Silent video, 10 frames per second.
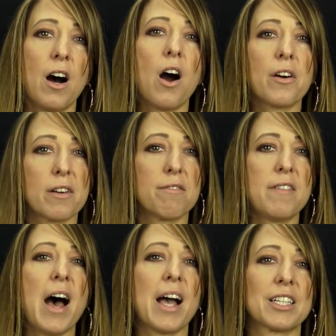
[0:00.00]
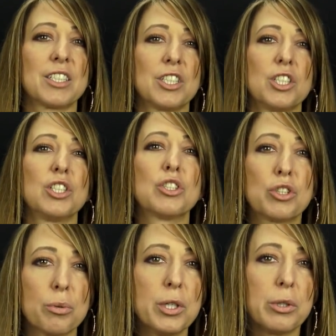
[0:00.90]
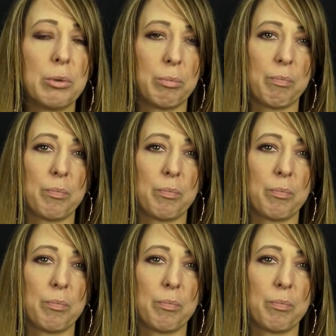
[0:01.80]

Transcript: are in fact true.